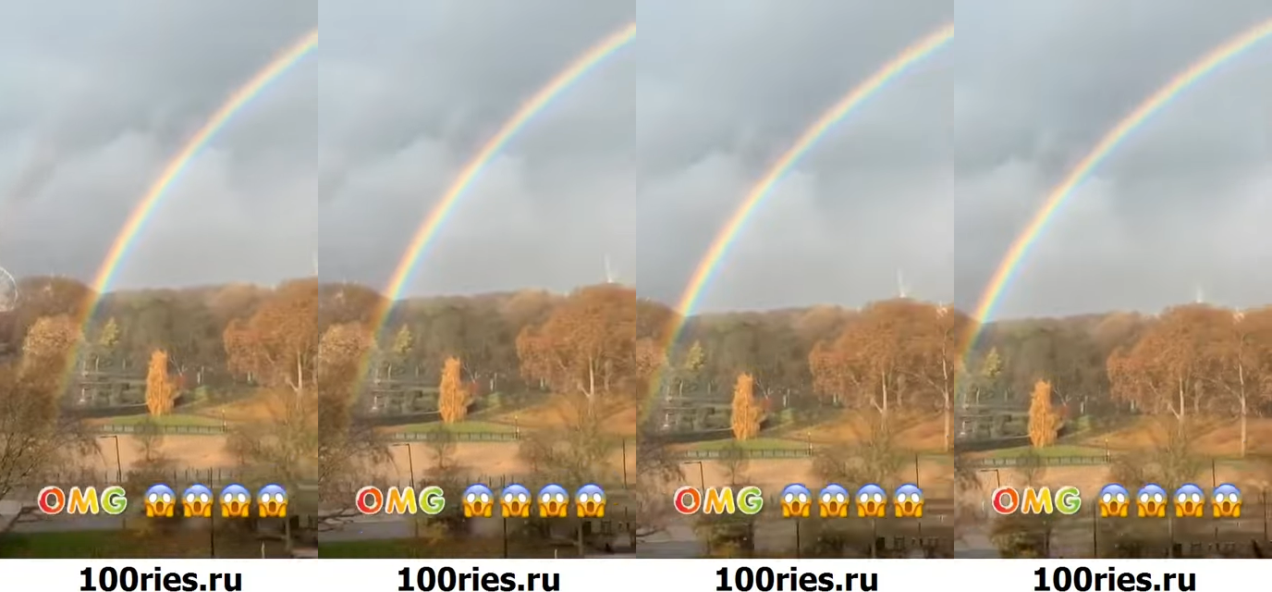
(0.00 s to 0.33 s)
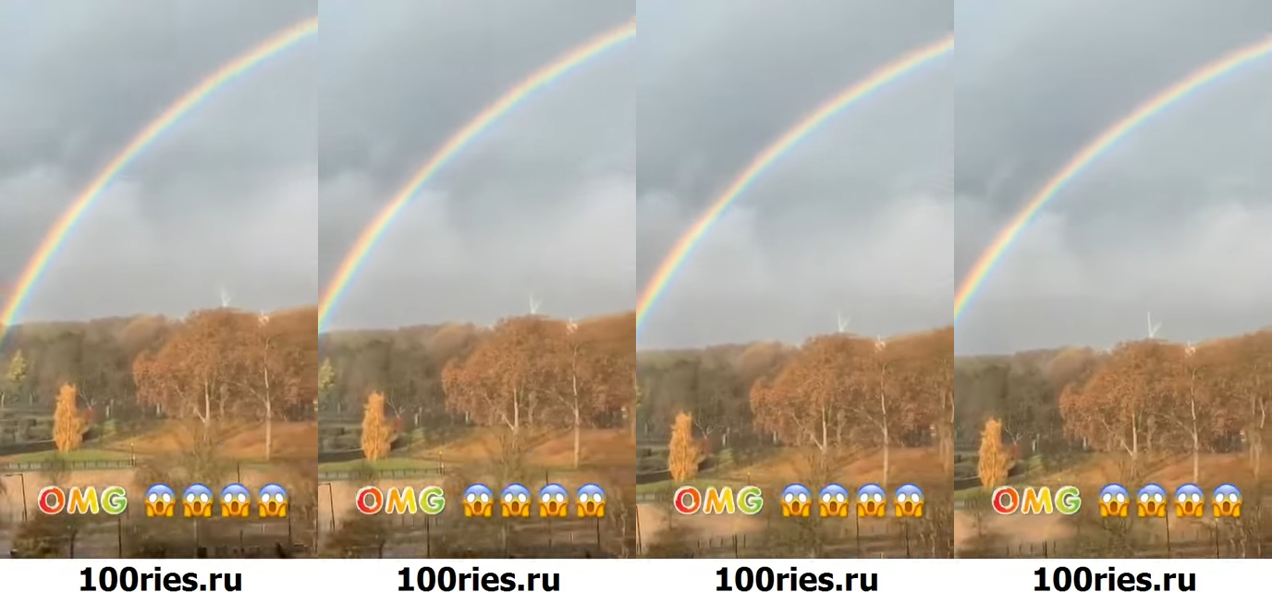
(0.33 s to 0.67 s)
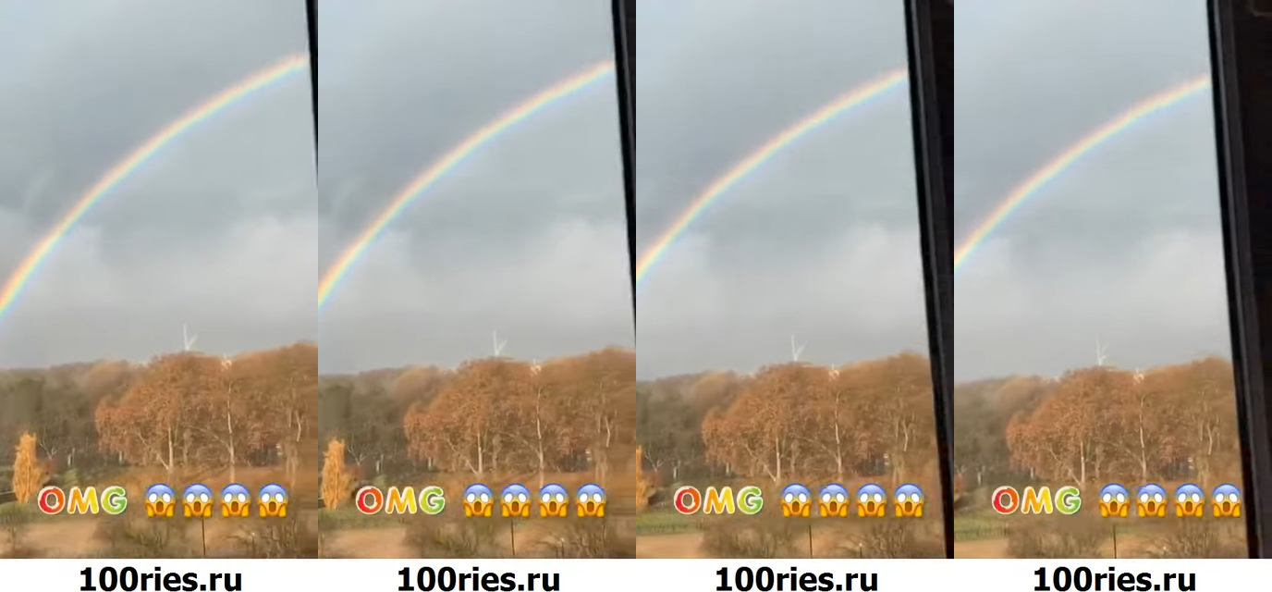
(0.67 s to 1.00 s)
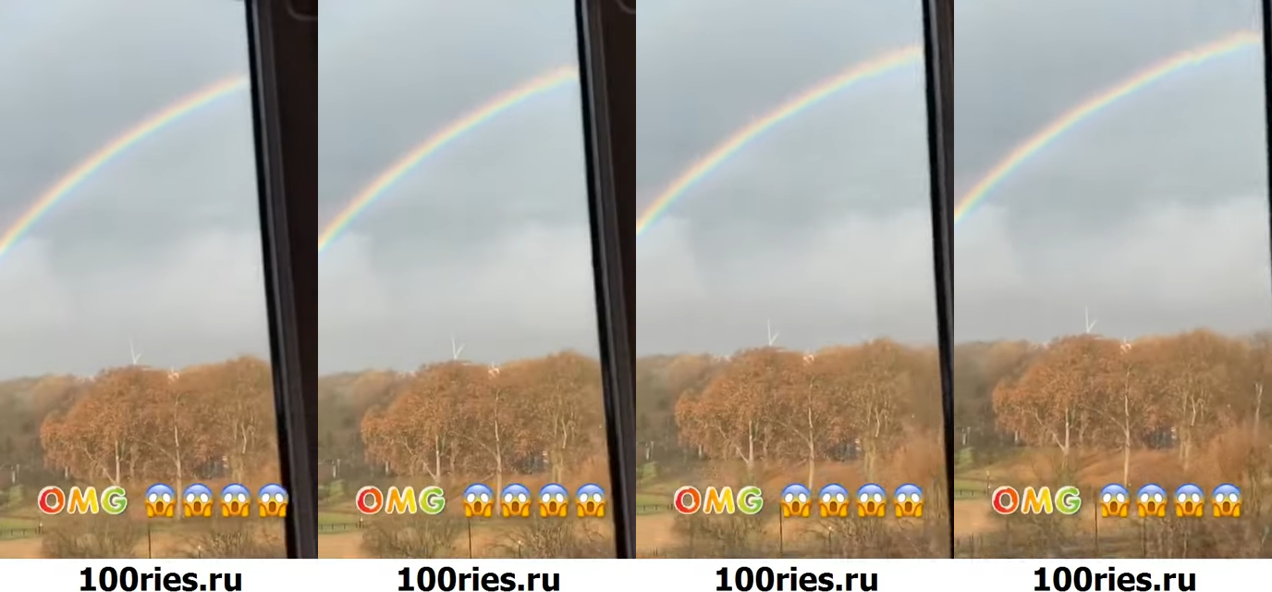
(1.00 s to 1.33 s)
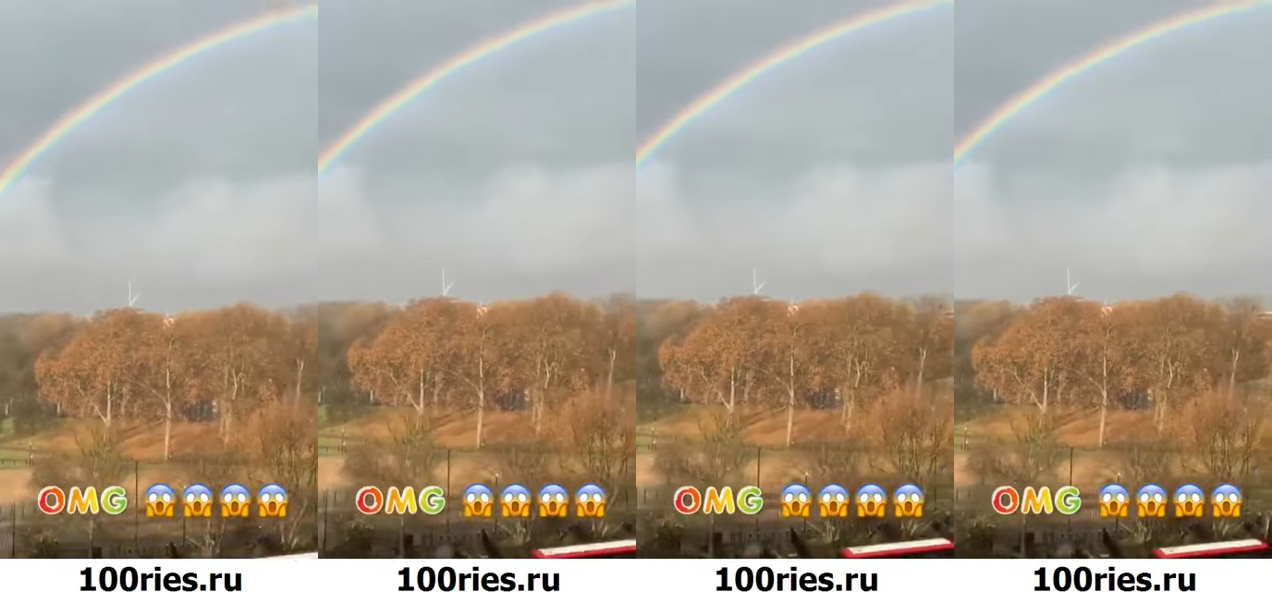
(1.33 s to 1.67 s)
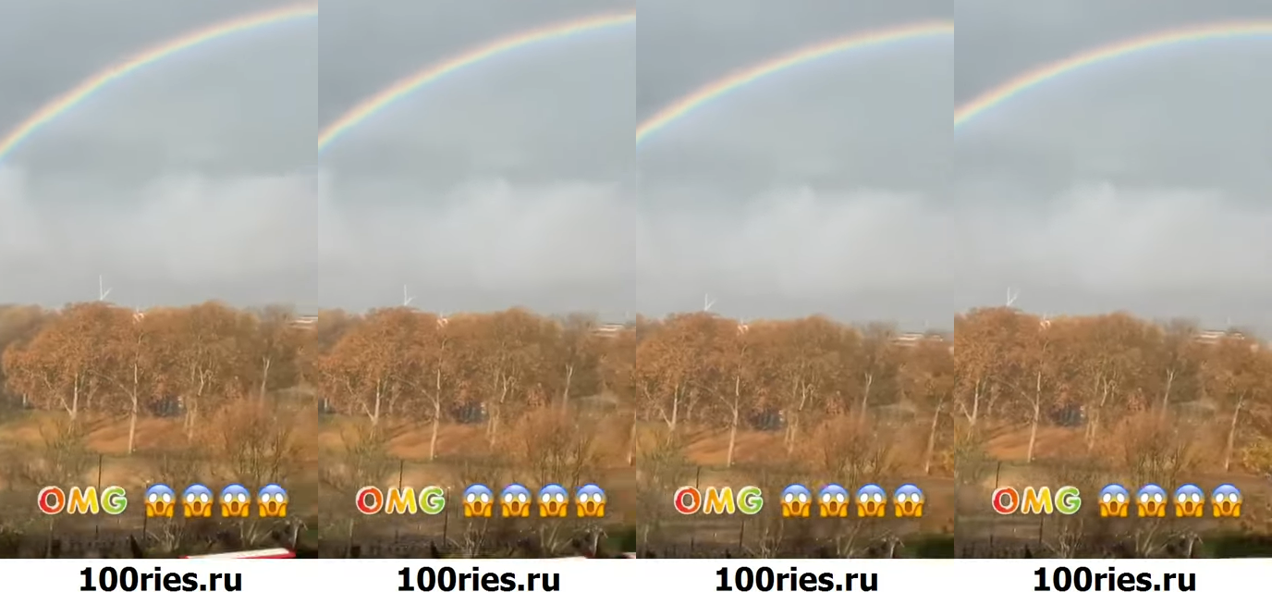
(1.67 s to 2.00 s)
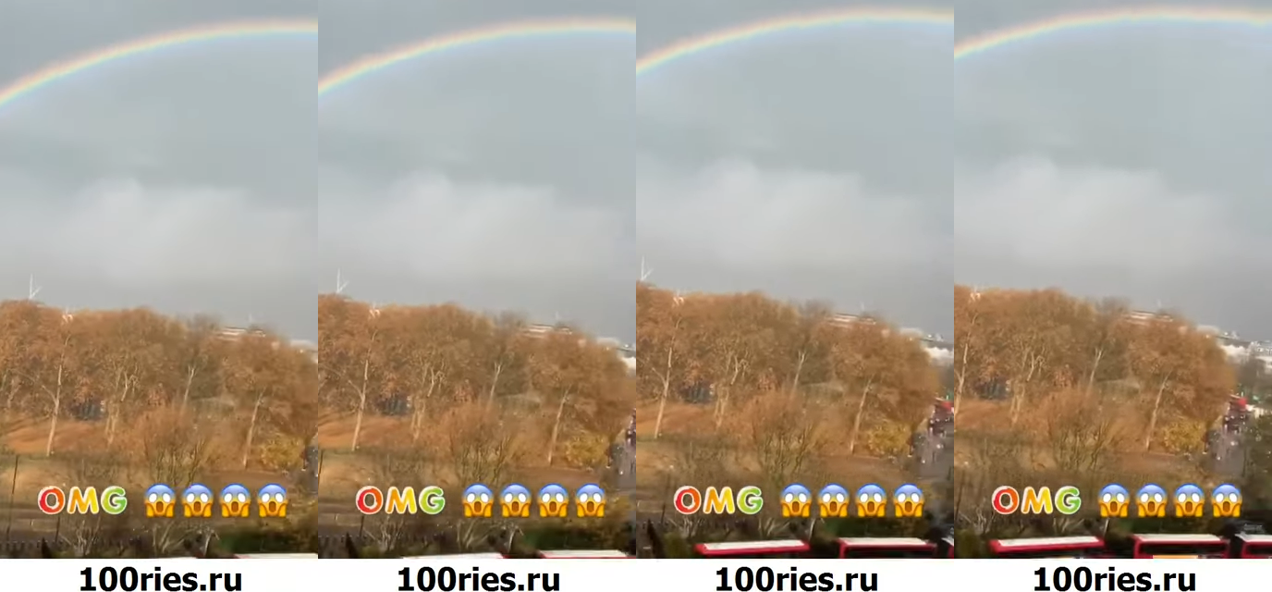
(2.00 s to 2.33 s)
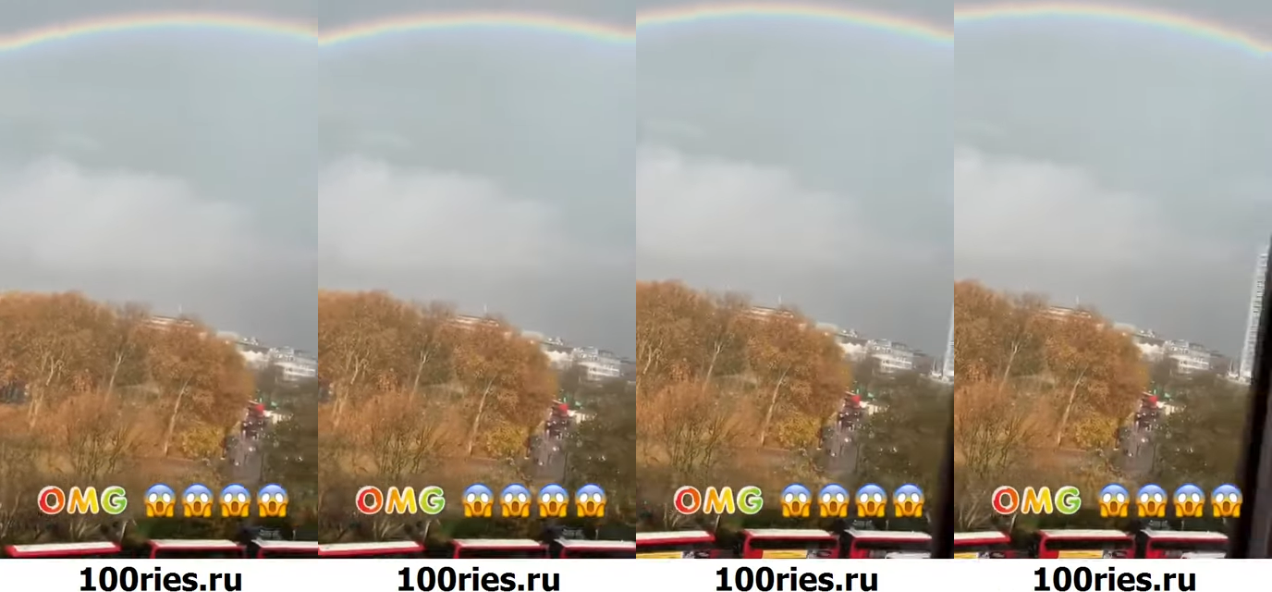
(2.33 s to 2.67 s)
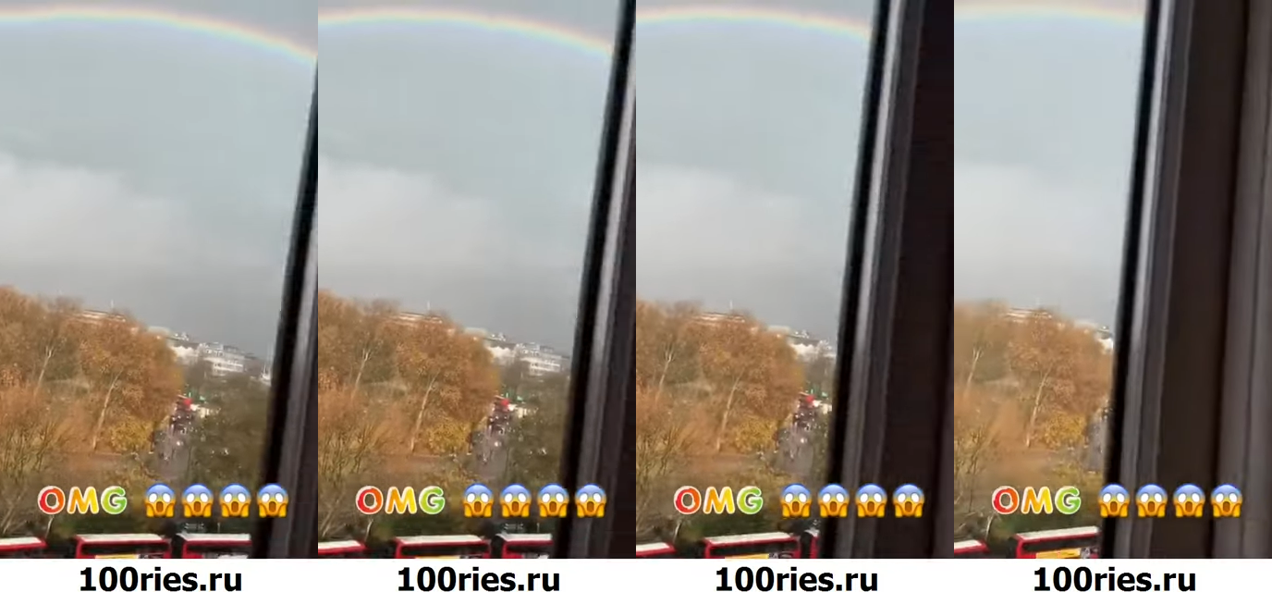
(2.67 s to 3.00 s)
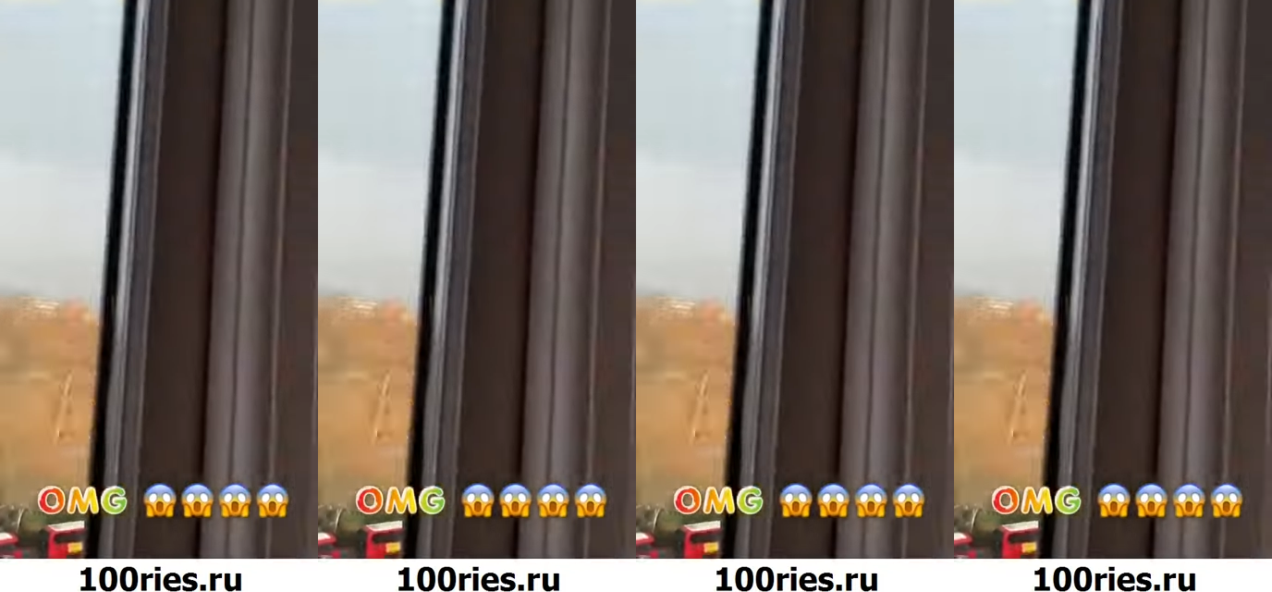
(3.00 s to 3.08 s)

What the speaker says: No face is visible, so there are no lips to read.